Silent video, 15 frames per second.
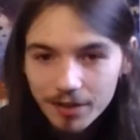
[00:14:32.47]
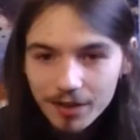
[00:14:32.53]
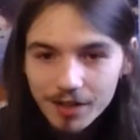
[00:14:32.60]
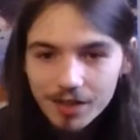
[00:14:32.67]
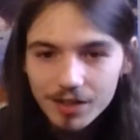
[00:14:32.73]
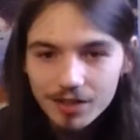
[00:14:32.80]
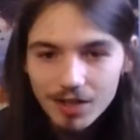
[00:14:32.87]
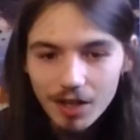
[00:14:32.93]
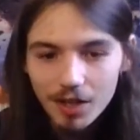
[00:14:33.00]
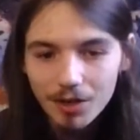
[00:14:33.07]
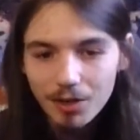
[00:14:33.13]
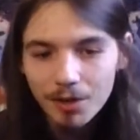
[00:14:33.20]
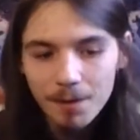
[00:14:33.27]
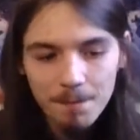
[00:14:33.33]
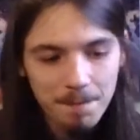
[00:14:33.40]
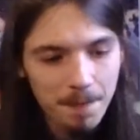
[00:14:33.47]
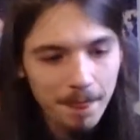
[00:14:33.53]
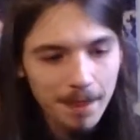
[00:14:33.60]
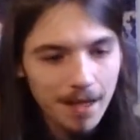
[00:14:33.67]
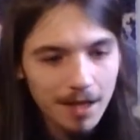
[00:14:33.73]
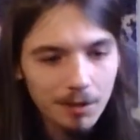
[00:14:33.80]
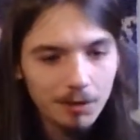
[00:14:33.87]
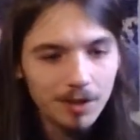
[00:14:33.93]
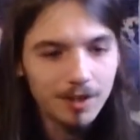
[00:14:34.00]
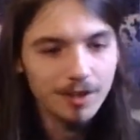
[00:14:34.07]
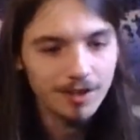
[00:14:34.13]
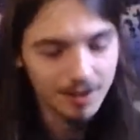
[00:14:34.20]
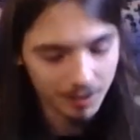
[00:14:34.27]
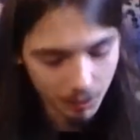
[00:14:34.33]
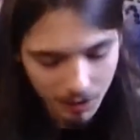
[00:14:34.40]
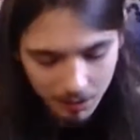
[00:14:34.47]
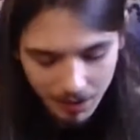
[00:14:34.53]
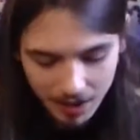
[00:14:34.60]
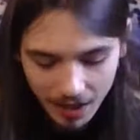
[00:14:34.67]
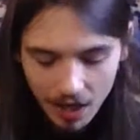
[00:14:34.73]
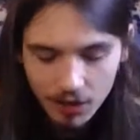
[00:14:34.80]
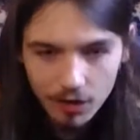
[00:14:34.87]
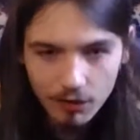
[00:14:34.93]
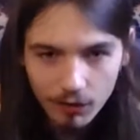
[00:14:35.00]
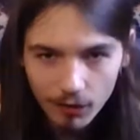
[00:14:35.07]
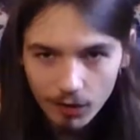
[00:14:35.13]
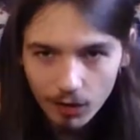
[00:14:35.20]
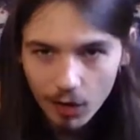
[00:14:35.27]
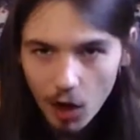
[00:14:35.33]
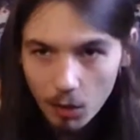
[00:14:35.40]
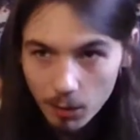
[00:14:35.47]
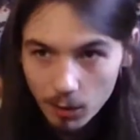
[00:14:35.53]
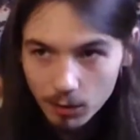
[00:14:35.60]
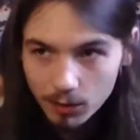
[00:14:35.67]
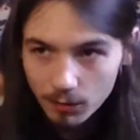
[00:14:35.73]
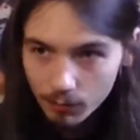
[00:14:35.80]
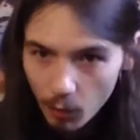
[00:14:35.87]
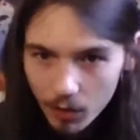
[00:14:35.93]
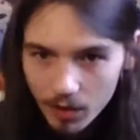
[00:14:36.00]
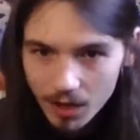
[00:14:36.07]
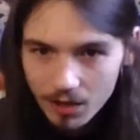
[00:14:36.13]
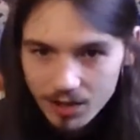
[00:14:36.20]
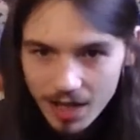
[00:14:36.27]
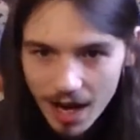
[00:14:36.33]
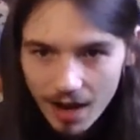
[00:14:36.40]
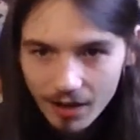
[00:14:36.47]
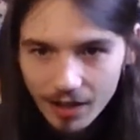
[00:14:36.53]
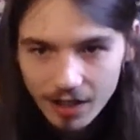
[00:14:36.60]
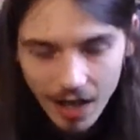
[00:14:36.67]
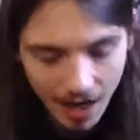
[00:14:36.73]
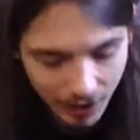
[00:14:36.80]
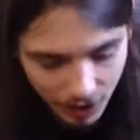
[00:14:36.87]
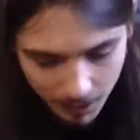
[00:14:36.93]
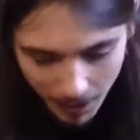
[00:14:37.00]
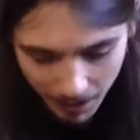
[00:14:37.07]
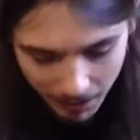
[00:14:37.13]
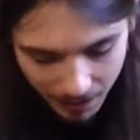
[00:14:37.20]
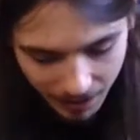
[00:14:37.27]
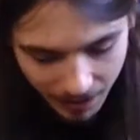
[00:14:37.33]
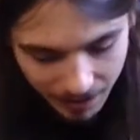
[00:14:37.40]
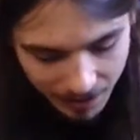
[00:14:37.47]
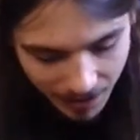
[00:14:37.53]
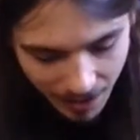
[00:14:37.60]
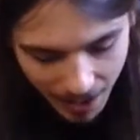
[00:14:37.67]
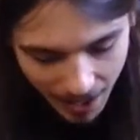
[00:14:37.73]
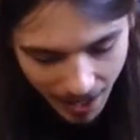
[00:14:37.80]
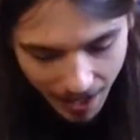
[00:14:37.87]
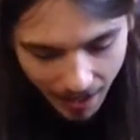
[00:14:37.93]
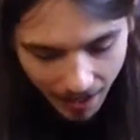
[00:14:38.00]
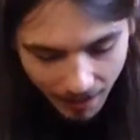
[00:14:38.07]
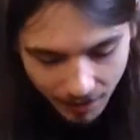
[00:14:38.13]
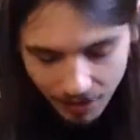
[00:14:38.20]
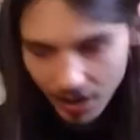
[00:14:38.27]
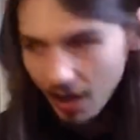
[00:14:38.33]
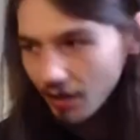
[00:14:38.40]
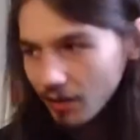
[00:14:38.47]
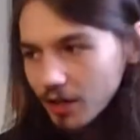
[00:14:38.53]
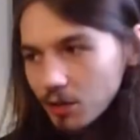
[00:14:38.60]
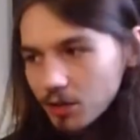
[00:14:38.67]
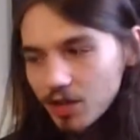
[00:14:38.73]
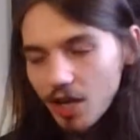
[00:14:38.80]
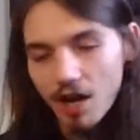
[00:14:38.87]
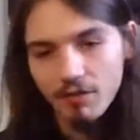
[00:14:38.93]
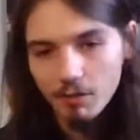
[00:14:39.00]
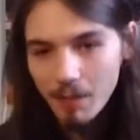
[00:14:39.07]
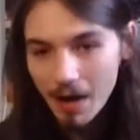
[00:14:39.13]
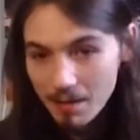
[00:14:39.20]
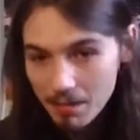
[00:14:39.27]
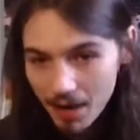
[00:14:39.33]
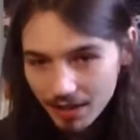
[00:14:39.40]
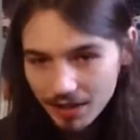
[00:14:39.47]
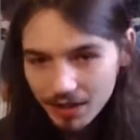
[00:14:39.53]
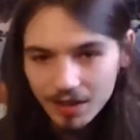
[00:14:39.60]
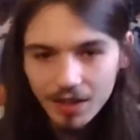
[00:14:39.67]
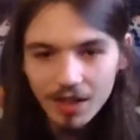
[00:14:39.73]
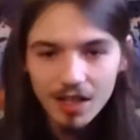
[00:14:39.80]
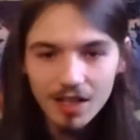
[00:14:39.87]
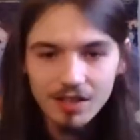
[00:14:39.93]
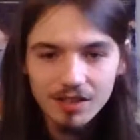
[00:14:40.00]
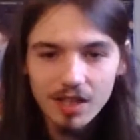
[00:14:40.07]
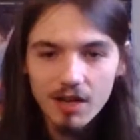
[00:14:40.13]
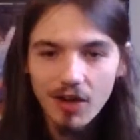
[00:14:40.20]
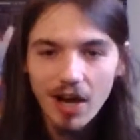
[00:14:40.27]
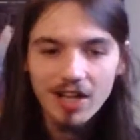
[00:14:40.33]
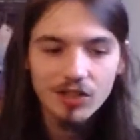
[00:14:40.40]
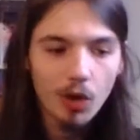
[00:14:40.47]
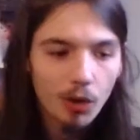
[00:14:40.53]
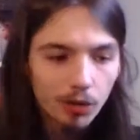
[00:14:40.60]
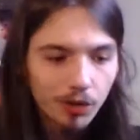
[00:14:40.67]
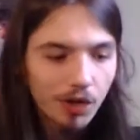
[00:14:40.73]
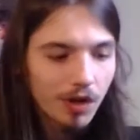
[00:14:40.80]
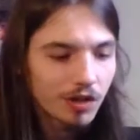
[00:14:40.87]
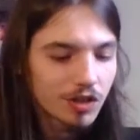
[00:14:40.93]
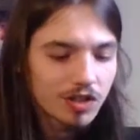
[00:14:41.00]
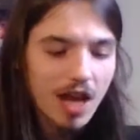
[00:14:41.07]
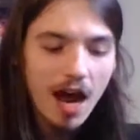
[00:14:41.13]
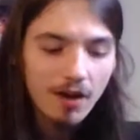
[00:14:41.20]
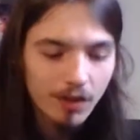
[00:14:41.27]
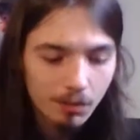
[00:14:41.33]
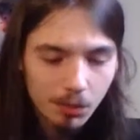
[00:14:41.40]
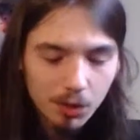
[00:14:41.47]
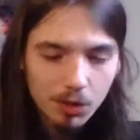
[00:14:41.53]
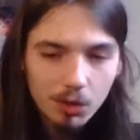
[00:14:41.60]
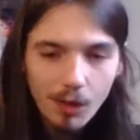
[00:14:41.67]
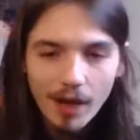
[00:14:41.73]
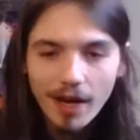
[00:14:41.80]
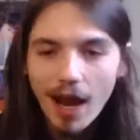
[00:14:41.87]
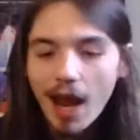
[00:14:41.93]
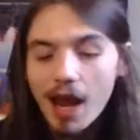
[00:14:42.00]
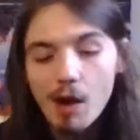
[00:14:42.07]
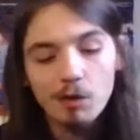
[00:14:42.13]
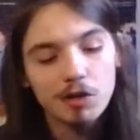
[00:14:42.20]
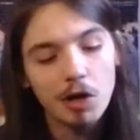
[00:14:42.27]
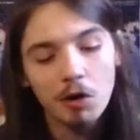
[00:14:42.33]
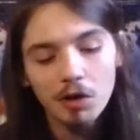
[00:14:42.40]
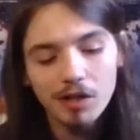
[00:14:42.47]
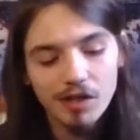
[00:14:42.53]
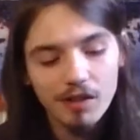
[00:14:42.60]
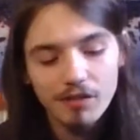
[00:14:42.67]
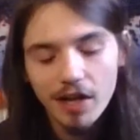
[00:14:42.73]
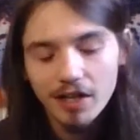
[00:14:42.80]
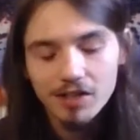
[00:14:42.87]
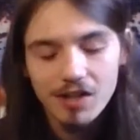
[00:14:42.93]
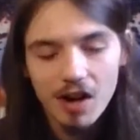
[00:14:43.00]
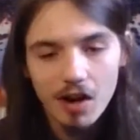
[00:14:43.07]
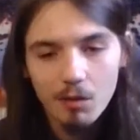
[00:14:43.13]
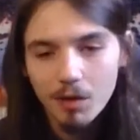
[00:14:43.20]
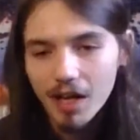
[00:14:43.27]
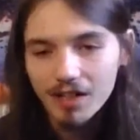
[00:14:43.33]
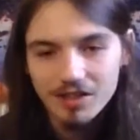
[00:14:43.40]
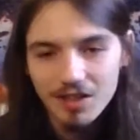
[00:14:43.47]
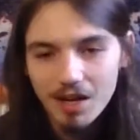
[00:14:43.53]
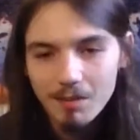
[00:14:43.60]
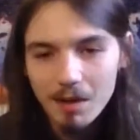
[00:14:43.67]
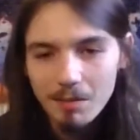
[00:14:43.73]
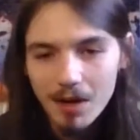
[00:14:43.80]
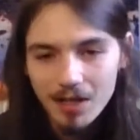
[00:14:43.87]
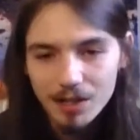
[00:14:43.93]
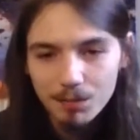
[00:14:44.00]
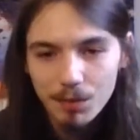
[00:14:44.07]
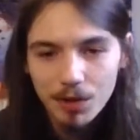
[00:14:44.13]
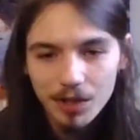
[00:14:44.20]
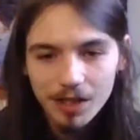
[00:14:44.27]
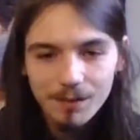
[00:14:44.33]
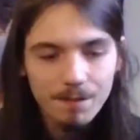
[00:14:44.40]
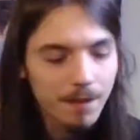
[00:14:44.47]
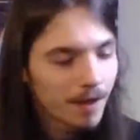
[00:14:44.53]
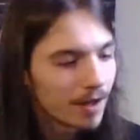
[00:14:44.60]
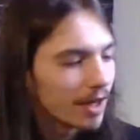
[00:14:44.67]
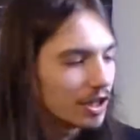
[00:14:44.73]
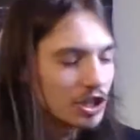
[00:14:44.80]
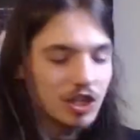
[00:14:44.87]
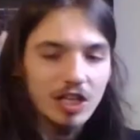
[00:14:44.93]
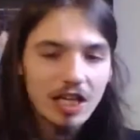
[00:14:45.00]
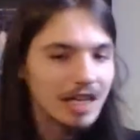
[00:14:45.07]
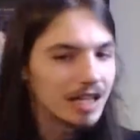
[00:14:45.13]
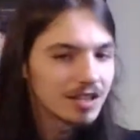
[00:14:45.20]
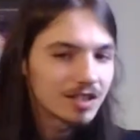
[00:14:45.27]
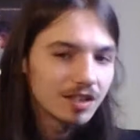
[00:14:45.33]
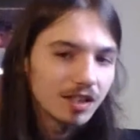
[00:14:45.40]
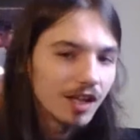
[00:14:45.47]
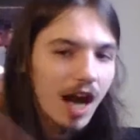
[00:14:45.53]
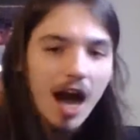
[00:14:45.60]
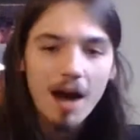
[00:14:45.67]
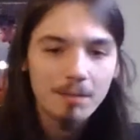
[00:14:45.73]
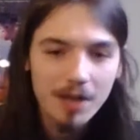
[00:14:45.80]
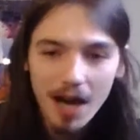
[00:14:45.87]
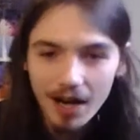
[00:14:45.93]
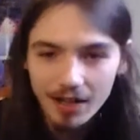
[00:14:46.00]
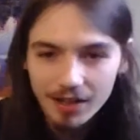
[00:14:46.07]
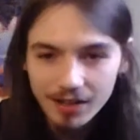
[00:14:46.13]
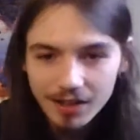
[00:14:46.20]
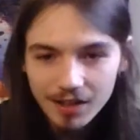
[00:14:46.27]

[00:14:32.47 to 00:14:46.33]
So we've been together for almost 4 years now, and yeah, she bought me this, and you know, it was off of my buddy and stuff. I told her just out of the blue, like, hey, I would totally love that guitar when I saw my buddies put it, and she instantly hopped on it.